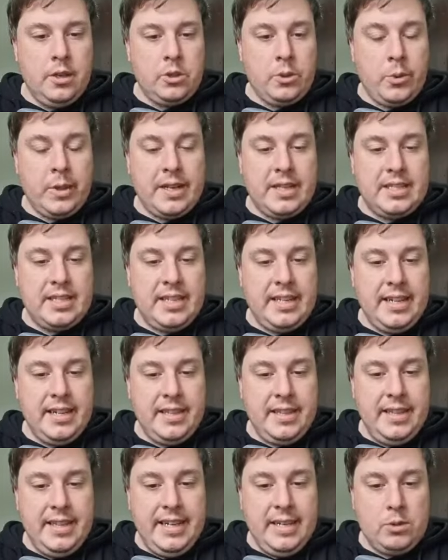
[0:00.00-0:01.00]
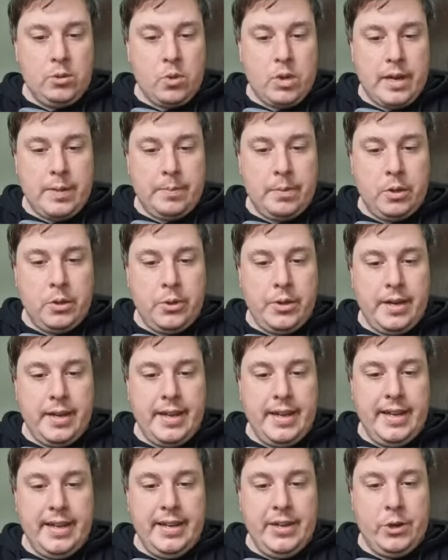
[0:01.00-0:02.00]
So we can see these were
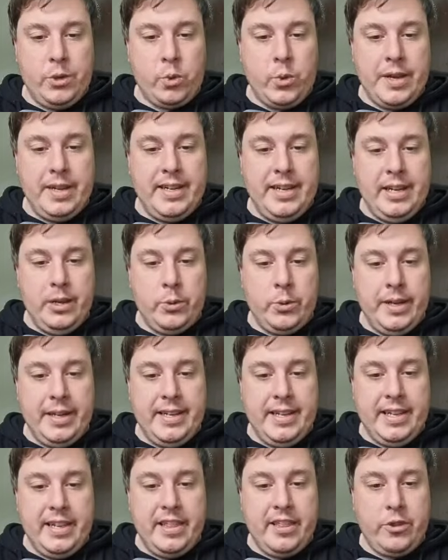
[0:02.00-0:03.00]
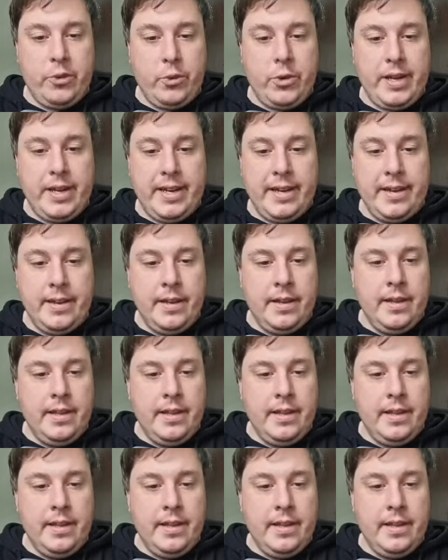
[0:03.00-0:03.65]
uploaded in 2023,